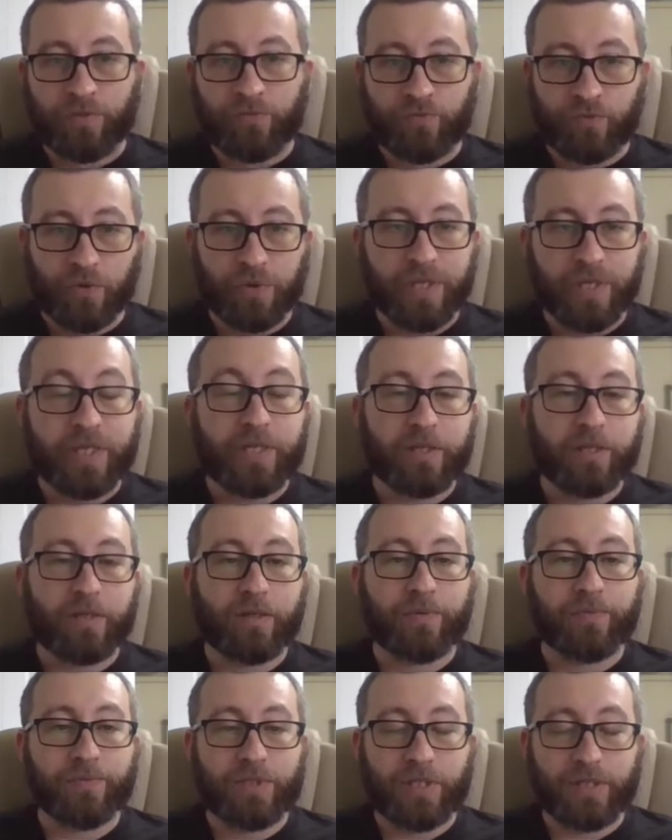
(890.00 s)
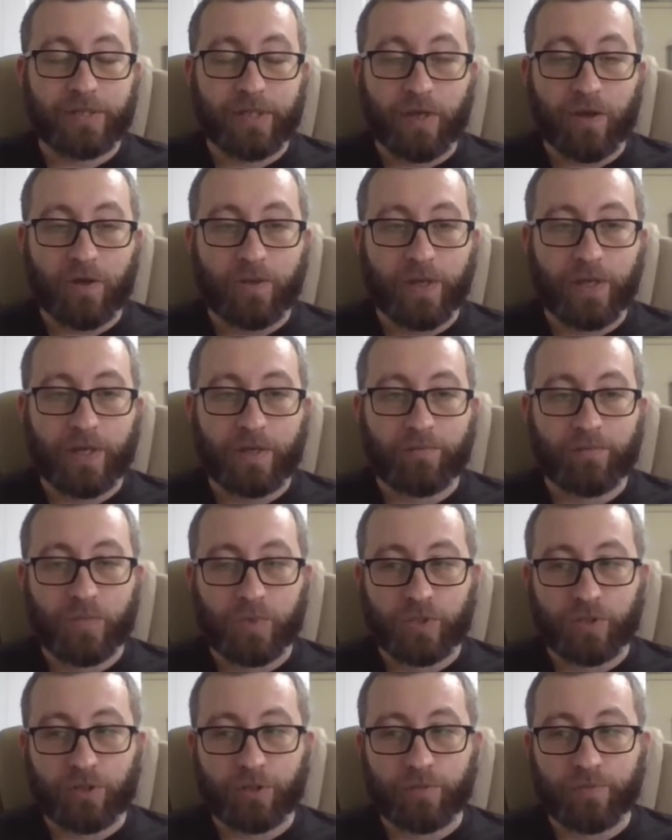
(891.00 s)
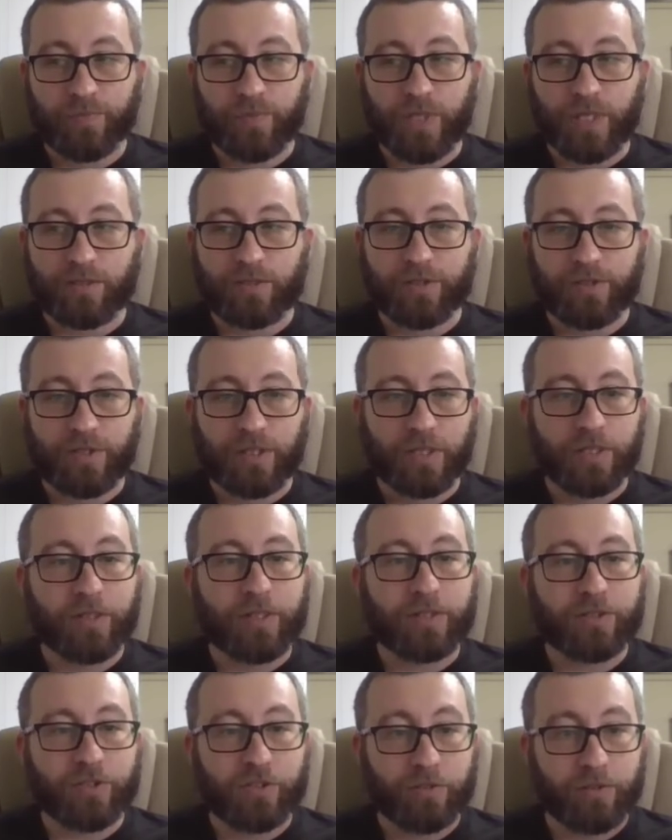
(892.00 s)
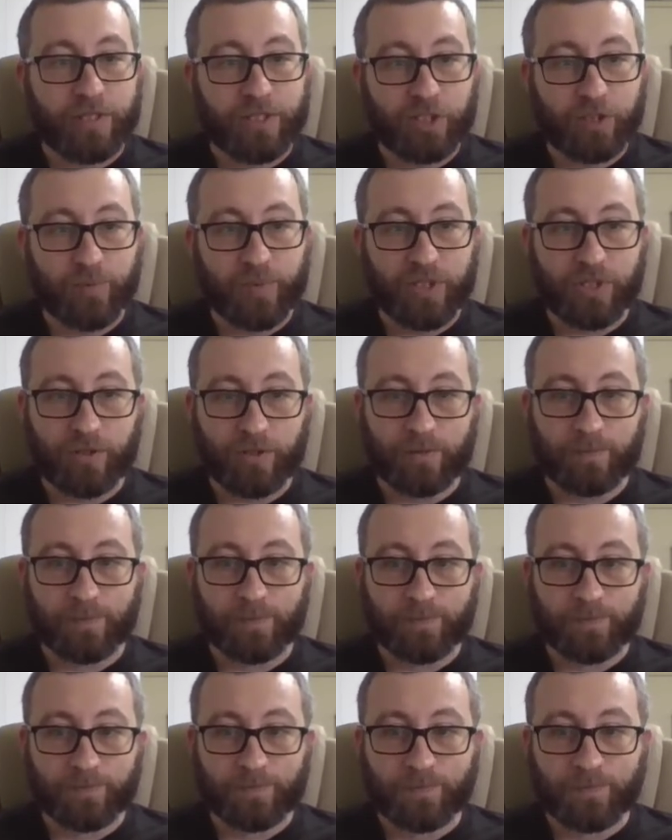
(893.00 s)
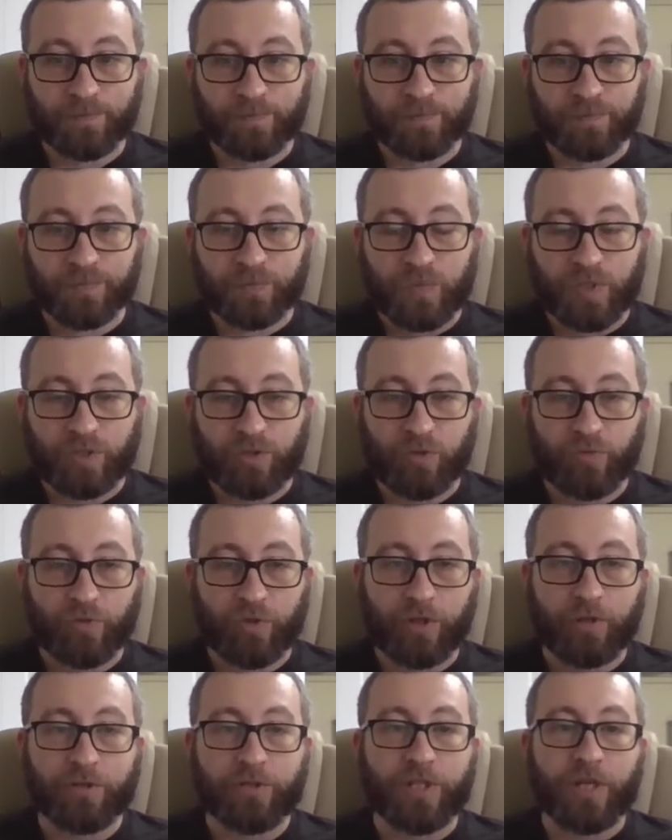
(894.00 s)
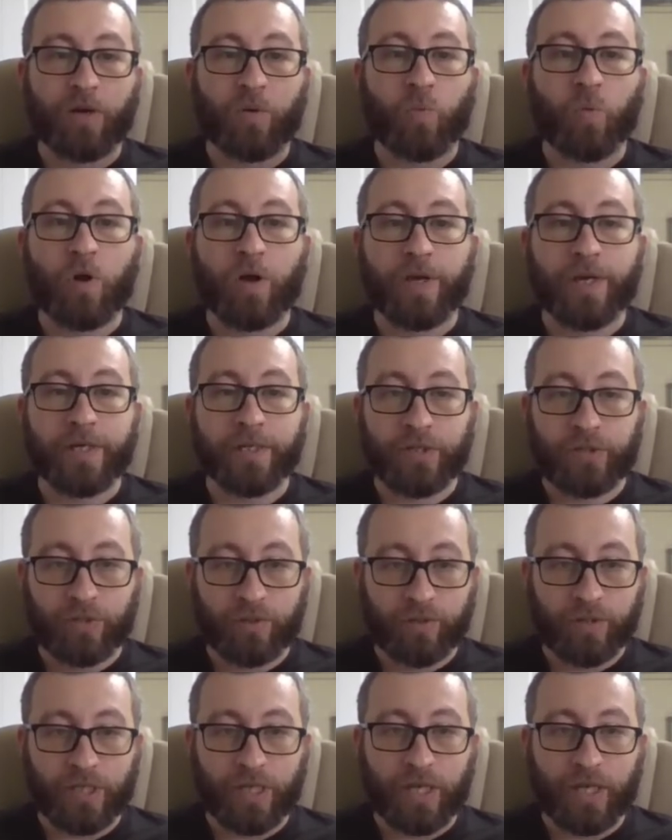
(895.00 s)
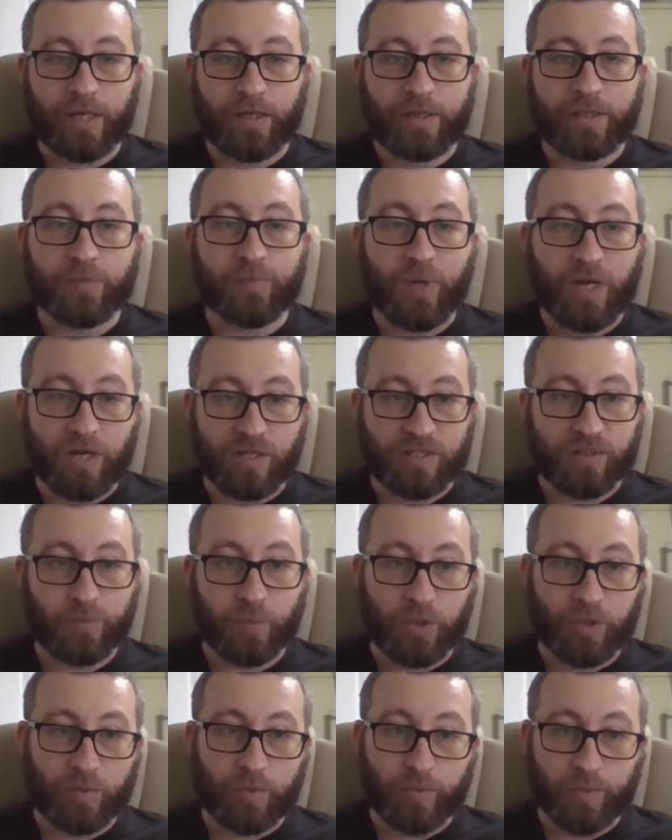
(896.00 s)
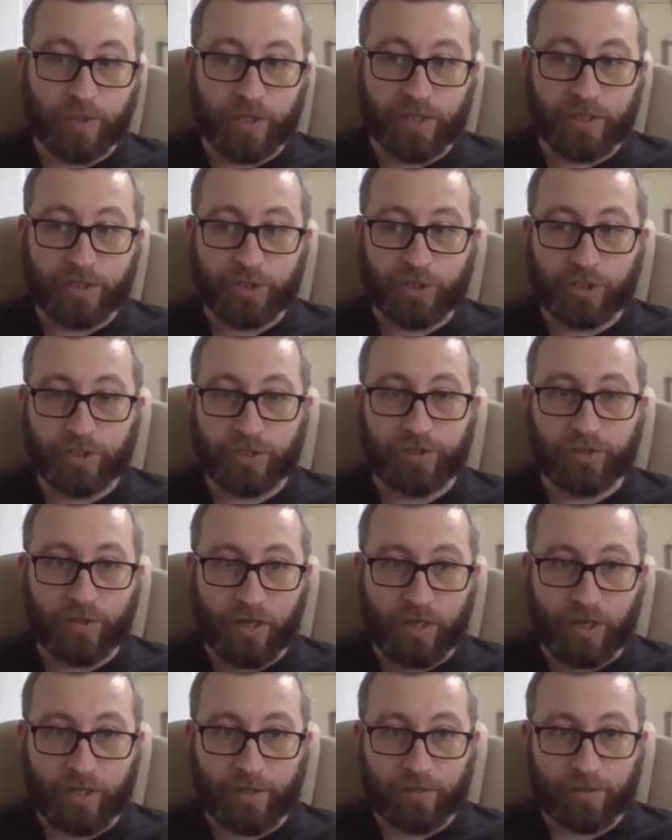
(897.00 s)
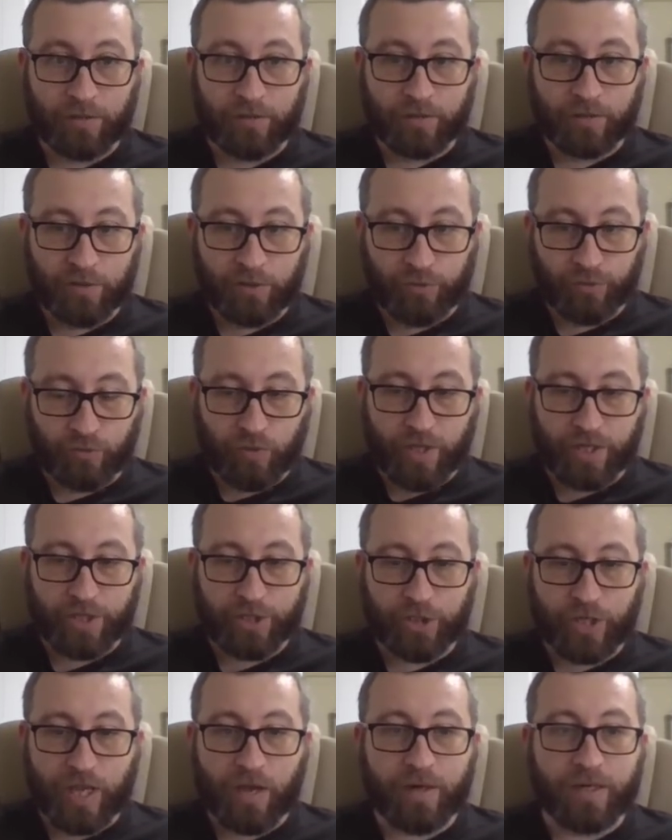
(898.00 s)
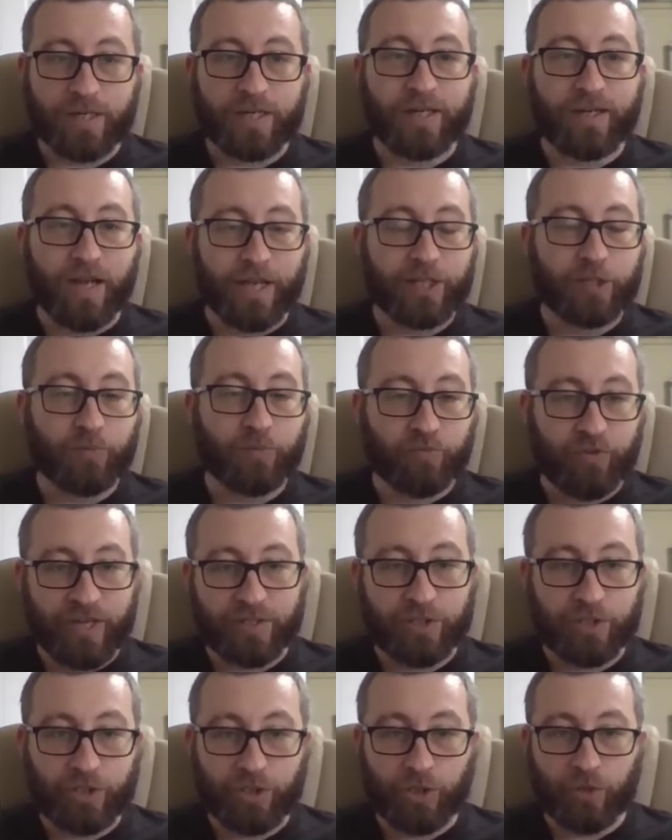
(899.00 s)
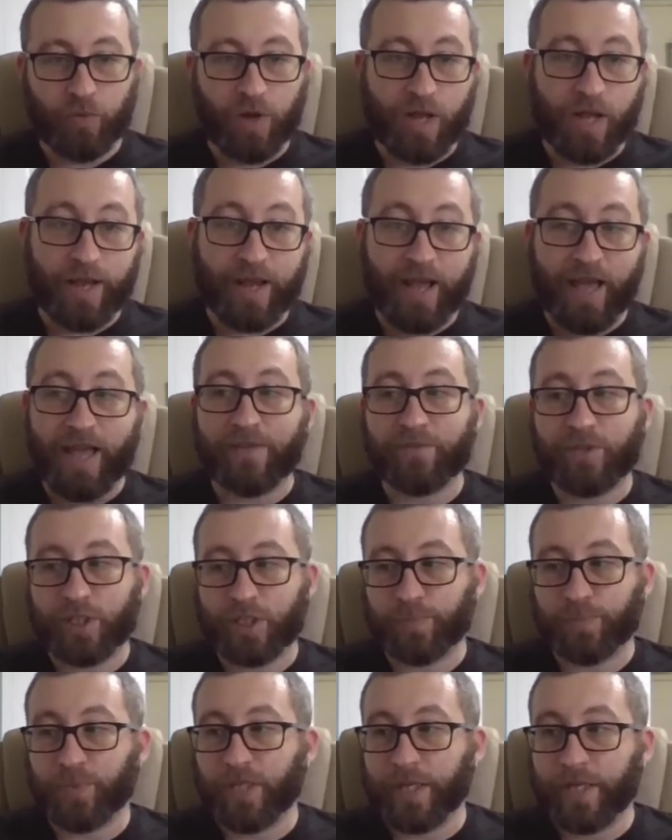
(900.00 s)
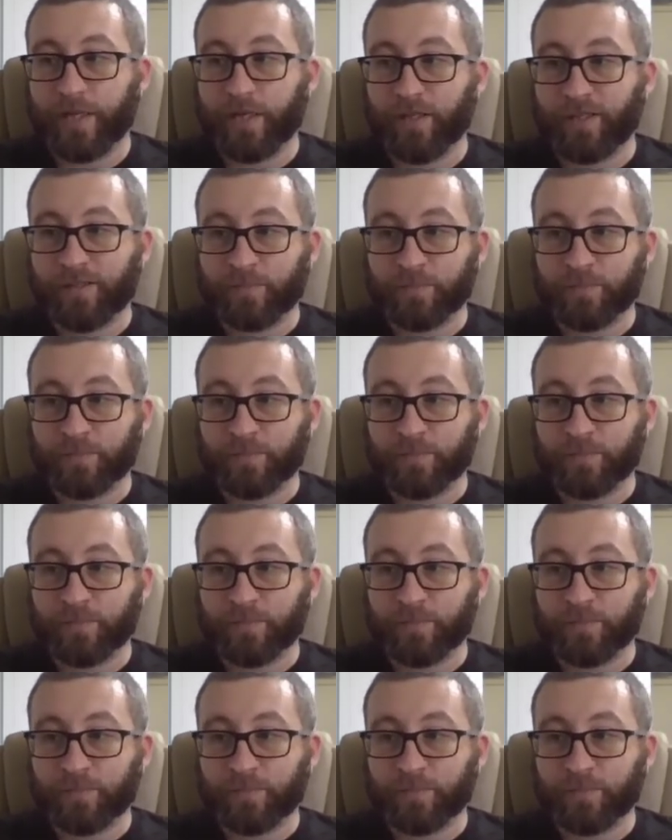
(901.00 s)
fully detail that. So that's a thing that still needs to be done. So for those that are wanting to do that, it's possible, but it's just not fleshed out in a nice fancy UI. I have displayed